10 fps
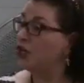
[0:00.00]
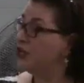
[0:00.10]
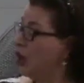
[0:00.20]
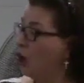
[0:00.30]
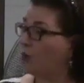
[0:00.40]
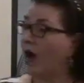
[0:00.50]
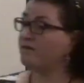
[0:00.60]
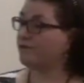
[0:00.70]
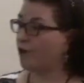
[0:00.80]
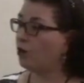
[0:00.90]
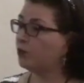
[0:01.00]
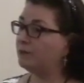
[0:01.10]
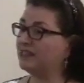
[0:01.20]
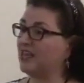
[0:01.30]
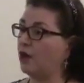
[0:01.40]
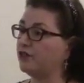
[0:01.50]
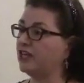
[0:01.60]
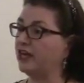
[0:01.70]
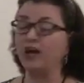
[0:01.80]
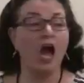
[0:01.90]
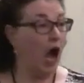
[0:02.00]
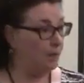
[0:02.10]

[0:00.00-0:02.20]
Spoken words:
No, I'm for women's health care.